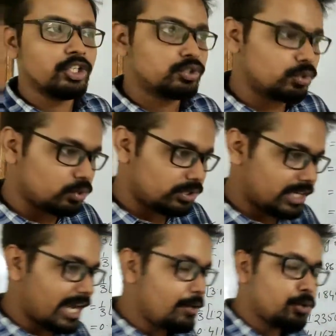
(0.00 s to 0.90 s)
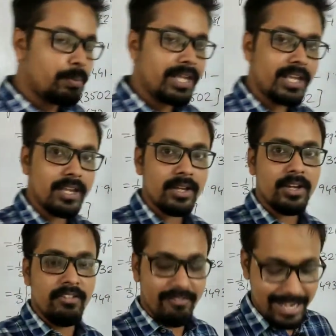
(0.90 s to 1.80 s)
So try to
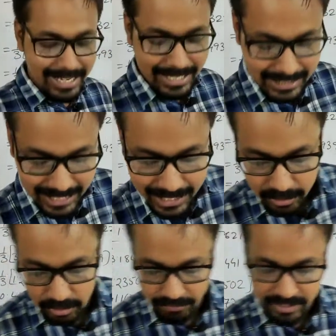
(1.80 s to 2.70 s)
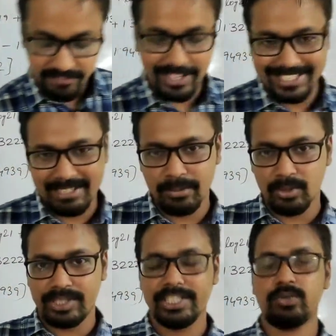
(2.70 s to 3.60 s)
be very agile or very flexible
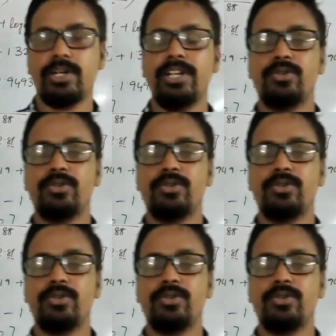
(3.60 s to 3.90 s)
with this one.